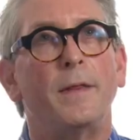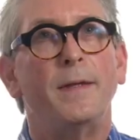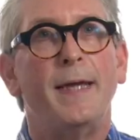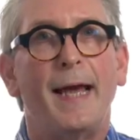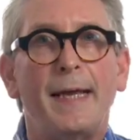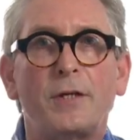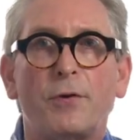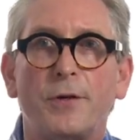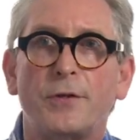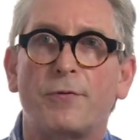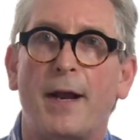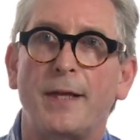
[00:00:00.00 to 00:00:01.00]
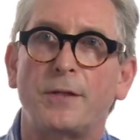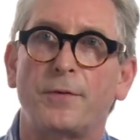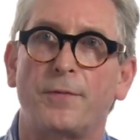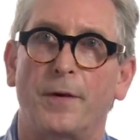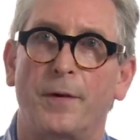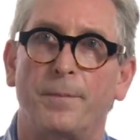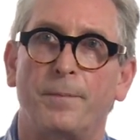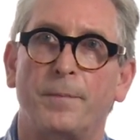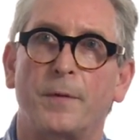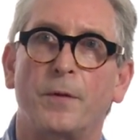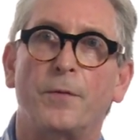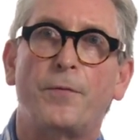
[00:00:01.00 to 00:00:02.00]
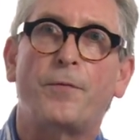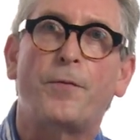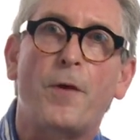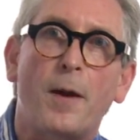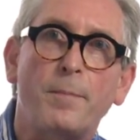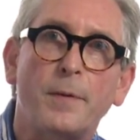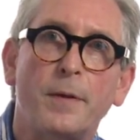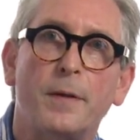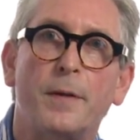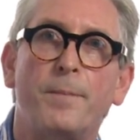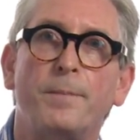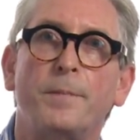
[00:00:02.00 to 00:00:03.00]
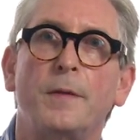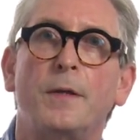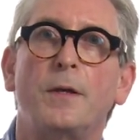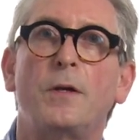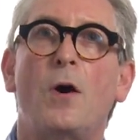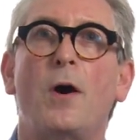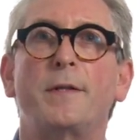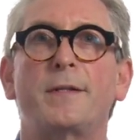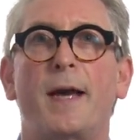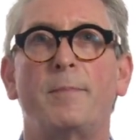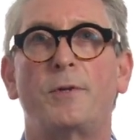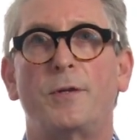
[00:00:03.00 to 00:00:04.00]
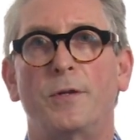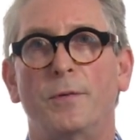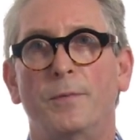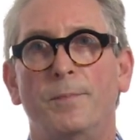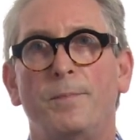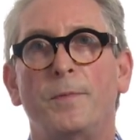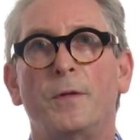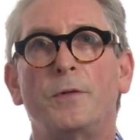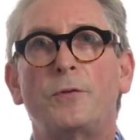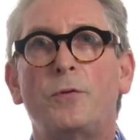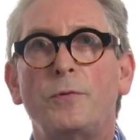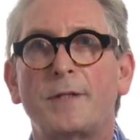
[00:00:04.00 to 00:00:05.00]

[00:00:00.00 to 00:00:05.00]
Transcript: The electron transfer from coenzyme Q to